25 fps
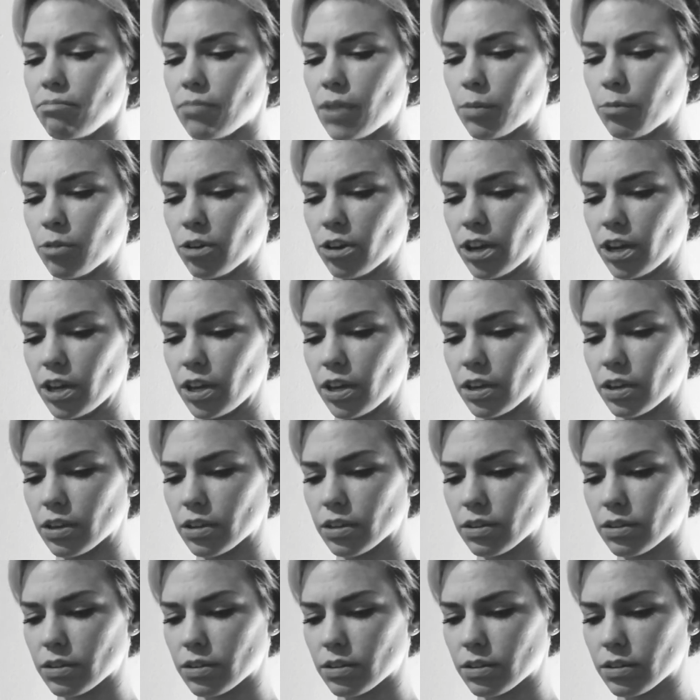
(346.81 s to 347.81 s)
Memory.
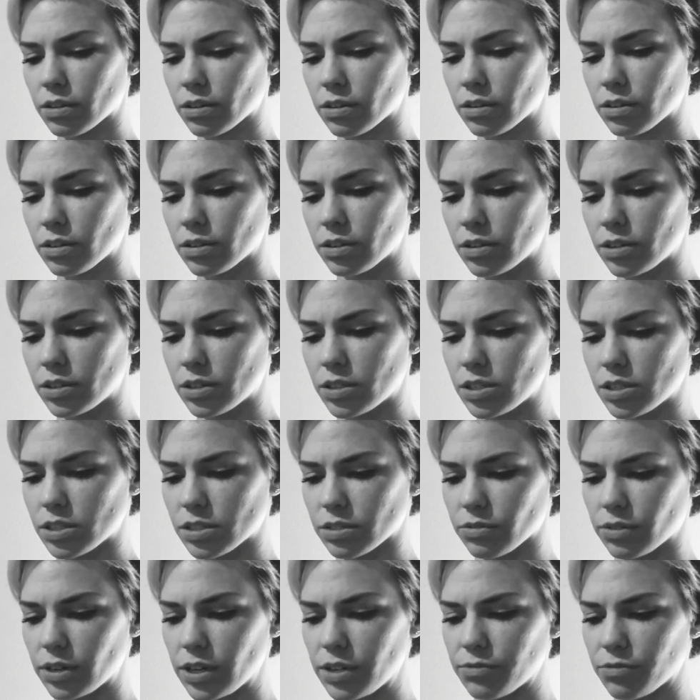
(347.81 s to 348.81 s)

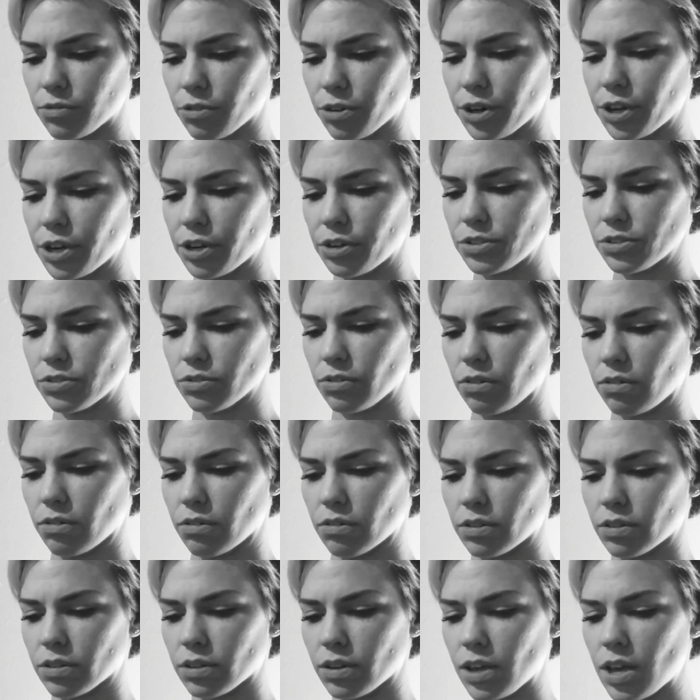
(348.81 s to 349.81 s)
24 years
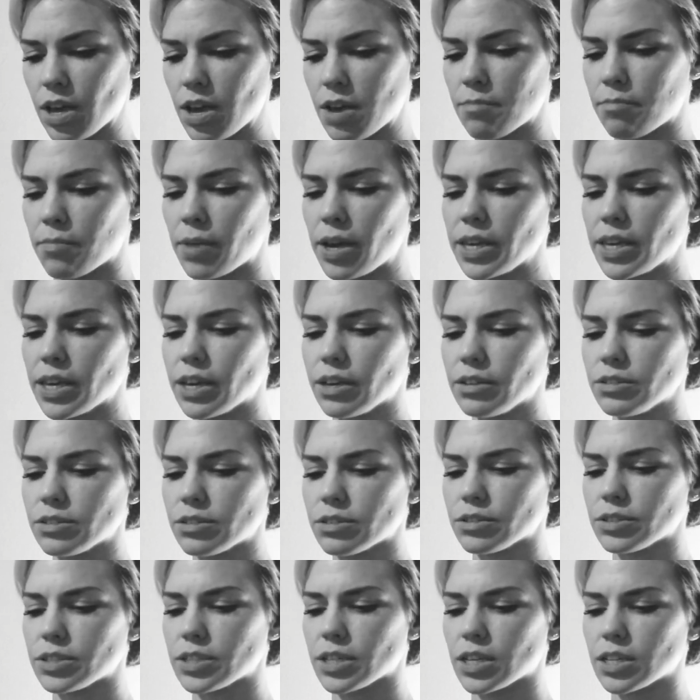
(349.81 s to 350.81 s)
old. My
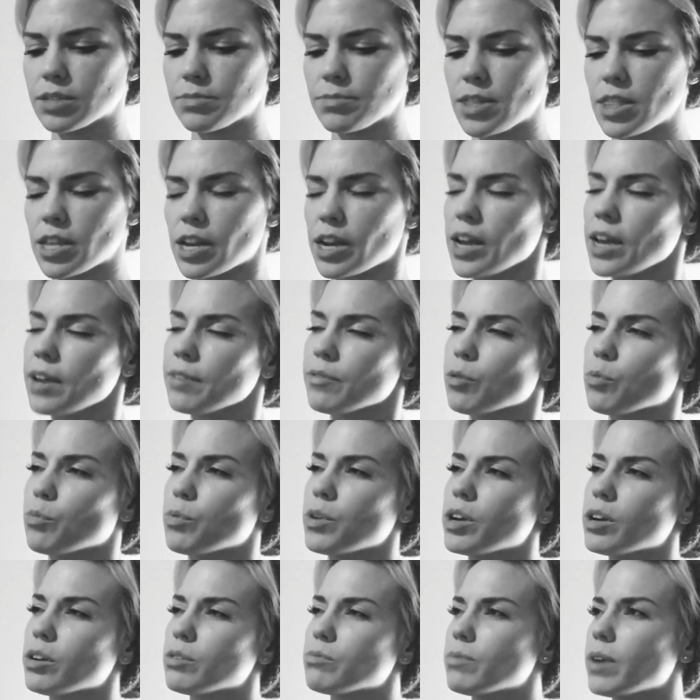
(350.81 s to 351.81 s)
counselor tells me that I have a
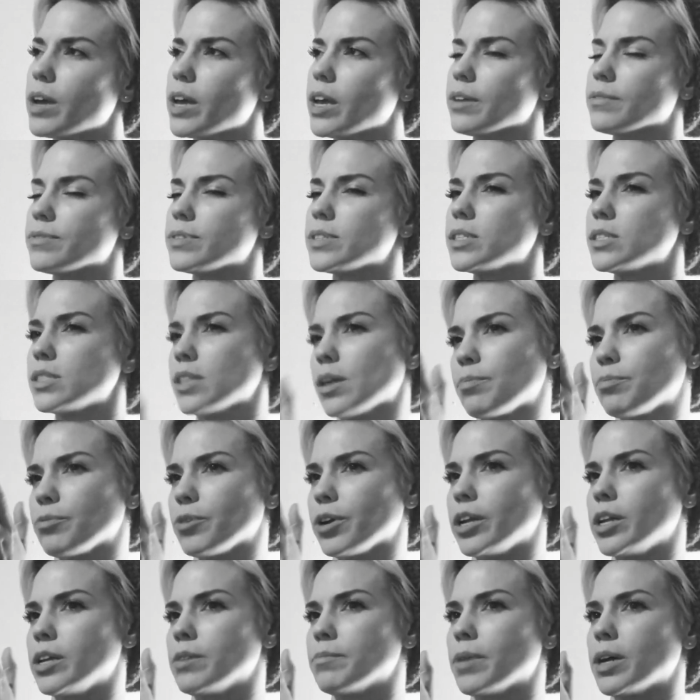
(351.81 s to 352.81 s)
weird way of
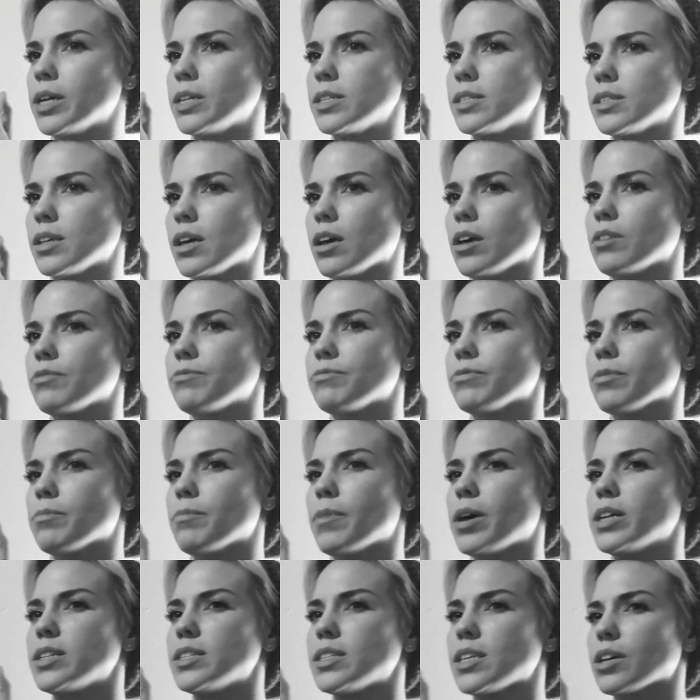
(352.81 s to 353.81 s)
separating myself
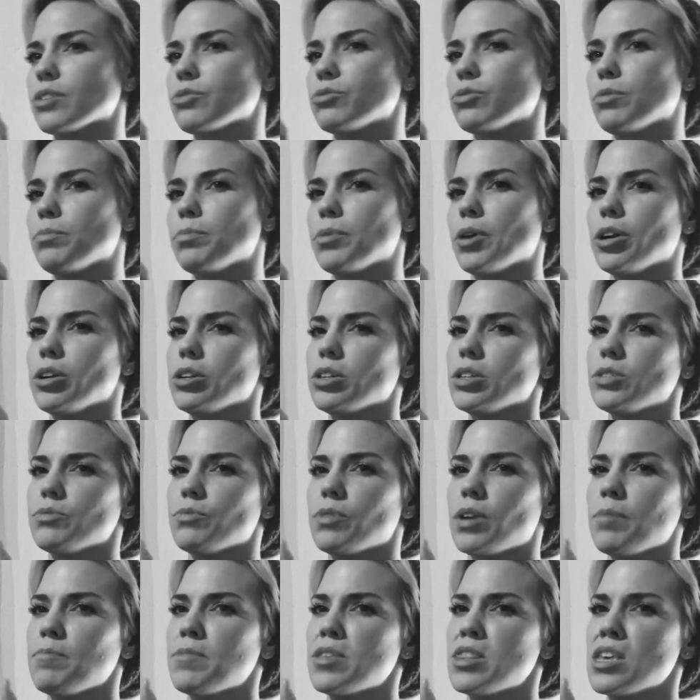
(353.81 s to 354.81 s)
from my sexual partners
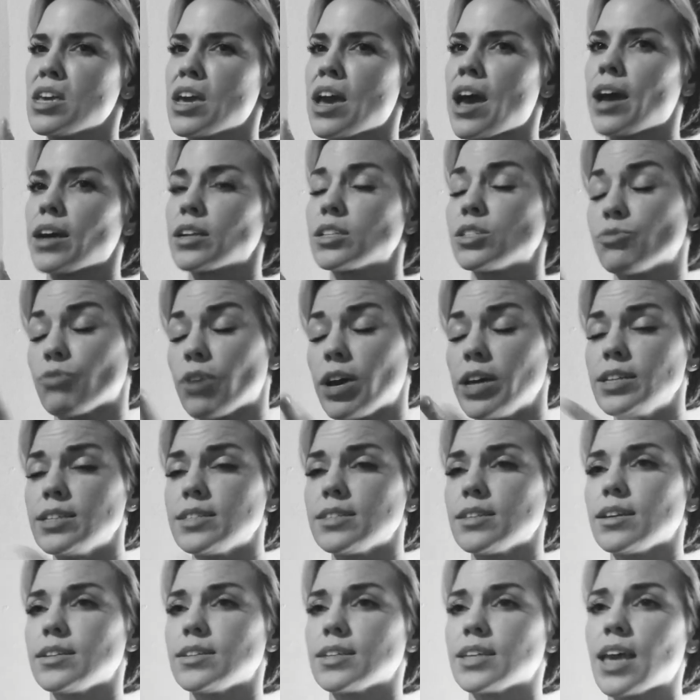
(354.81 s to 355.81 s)
when I'm in the act, so I
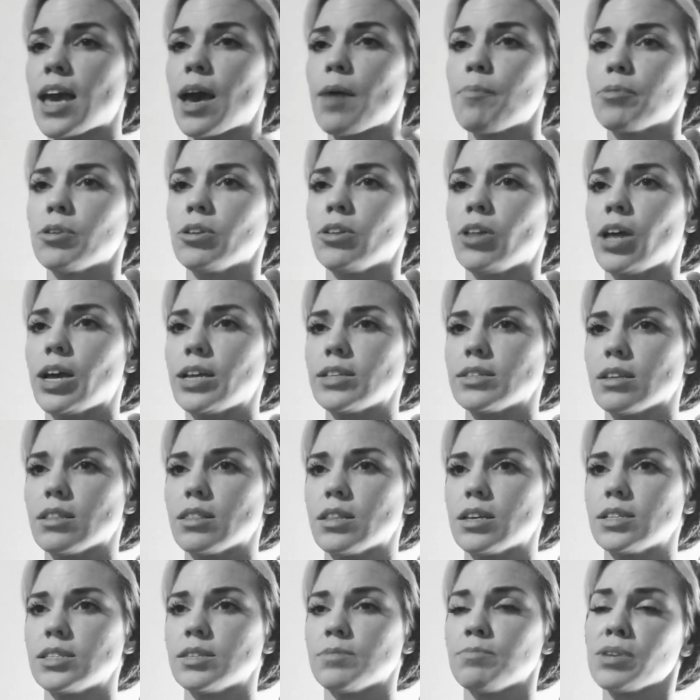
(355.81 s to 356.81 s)
decide to capitalize
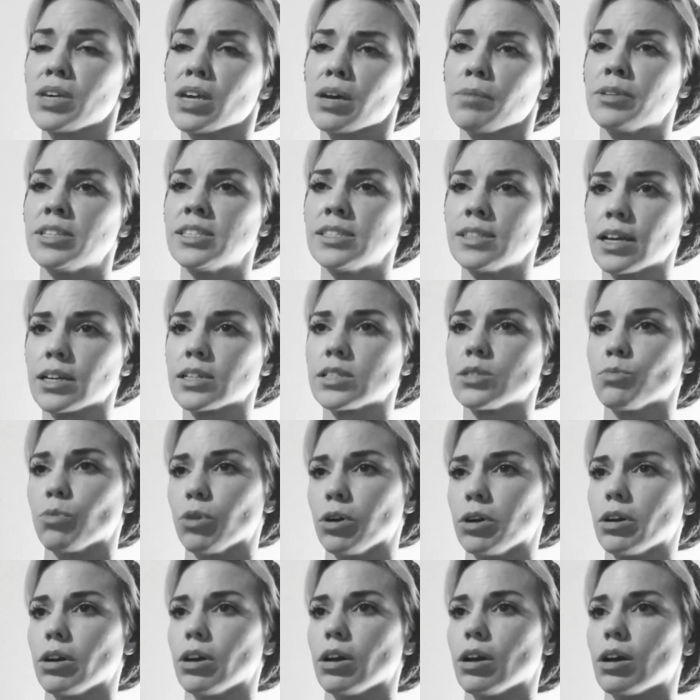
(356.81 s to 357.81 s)
on this and become a sex
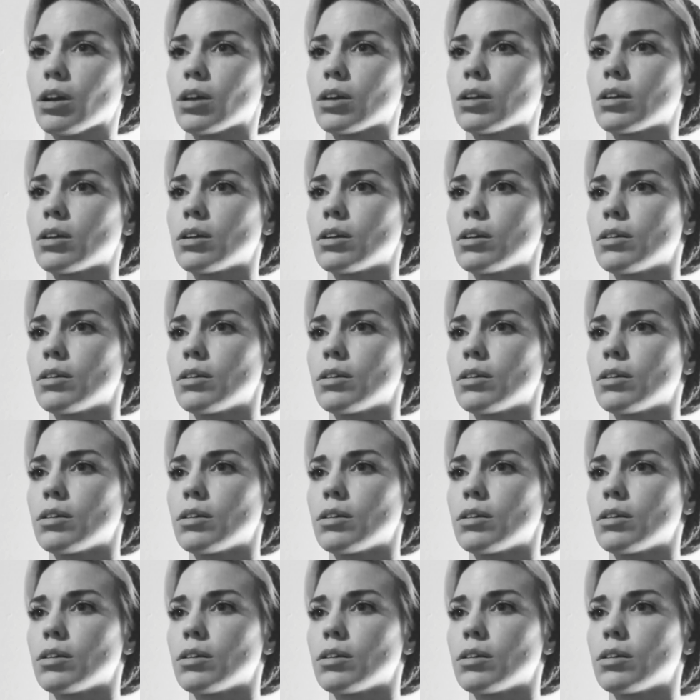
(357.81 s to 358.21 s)
worker.